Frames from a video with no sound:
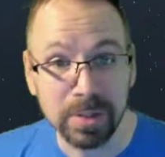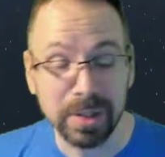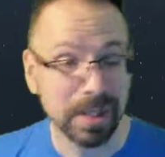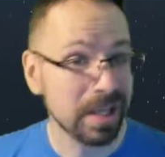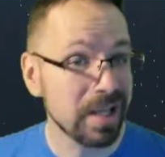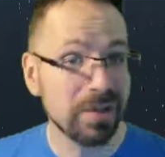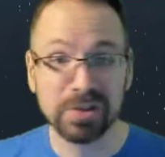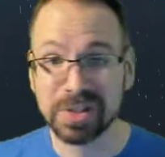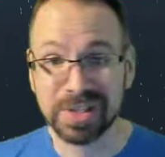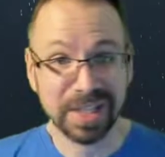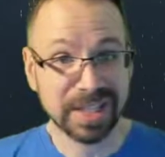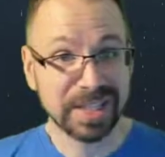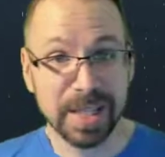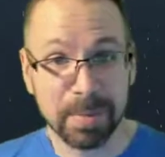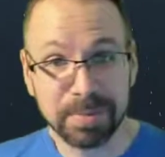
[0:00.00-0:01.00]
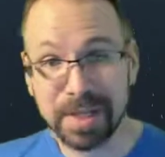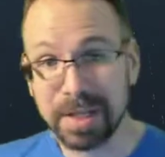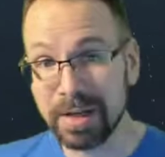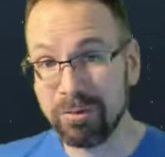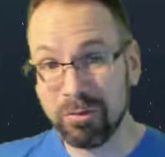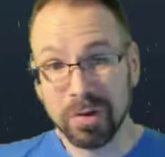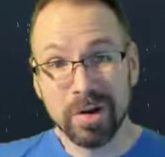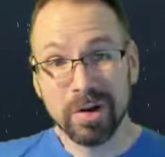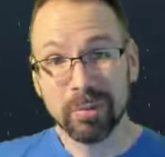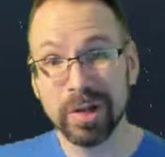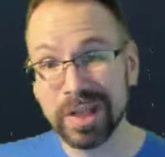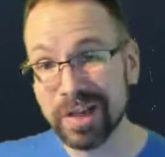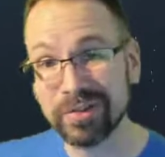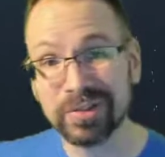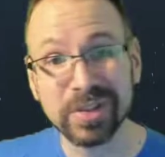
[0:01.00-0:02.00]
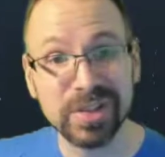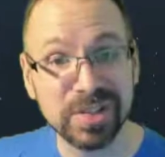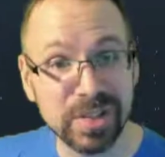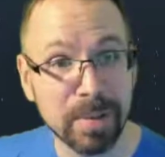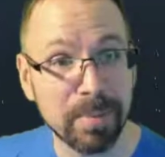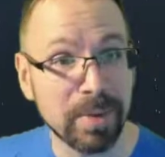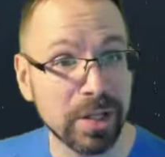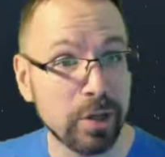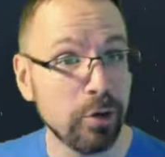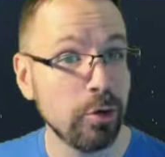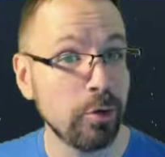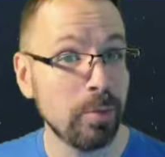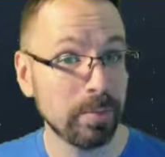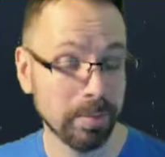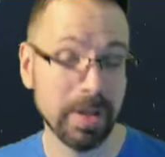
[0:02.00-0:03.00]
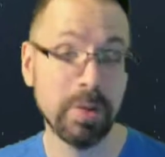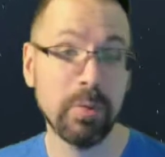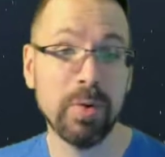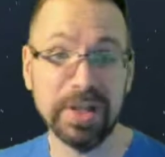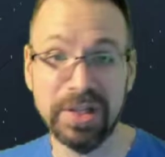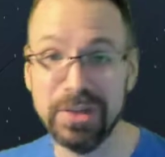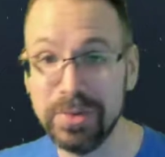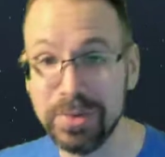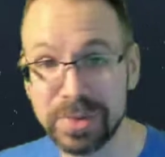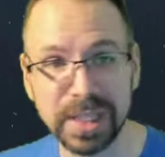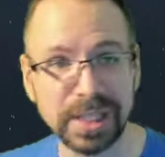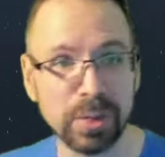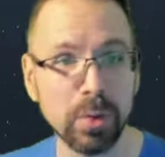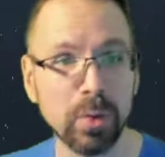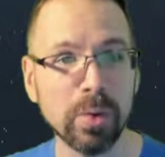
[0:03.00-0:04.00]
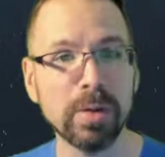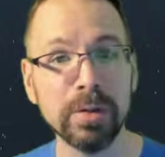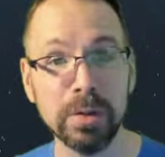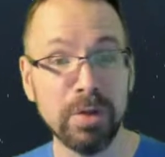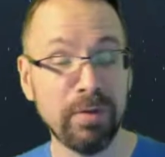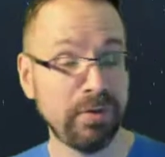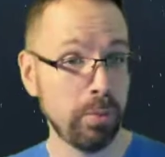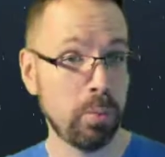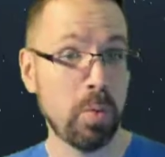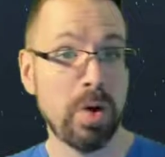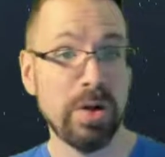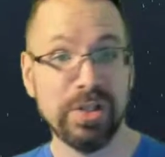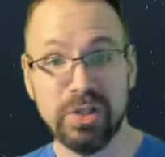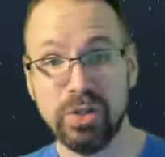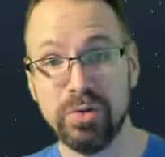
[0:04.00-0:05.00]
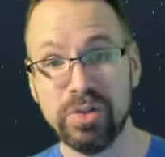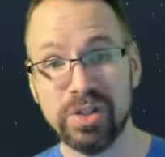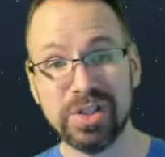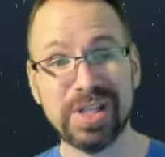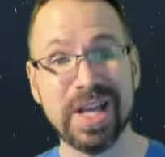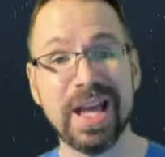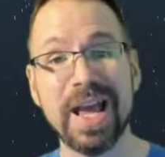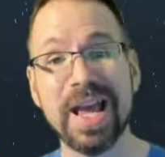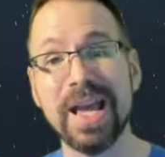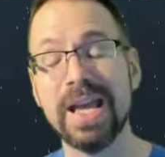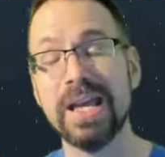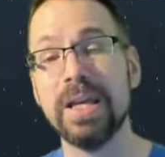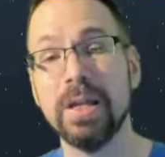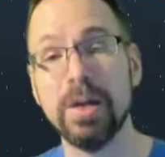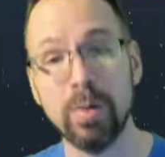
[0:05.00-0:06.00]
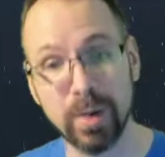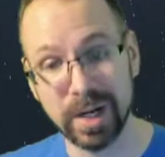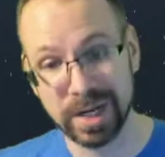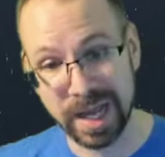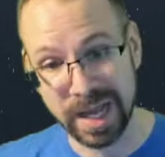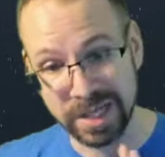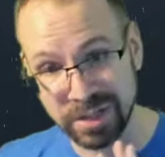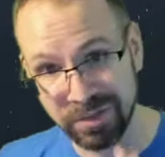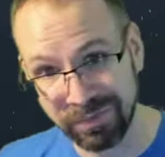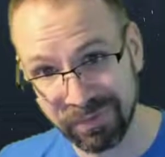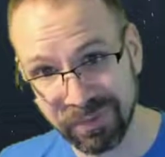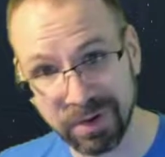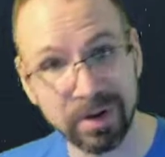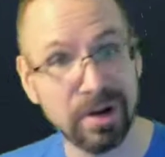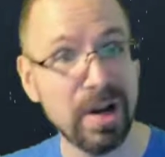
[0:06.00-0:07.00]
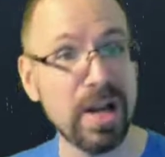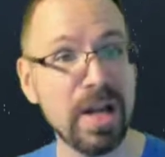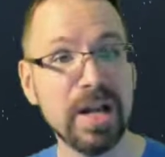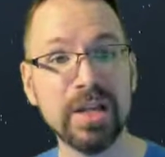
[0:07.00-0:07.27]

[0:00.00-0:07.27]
you could either just accept it and regift it to somebody who might want to use it or if you want to just say hey you know what i defer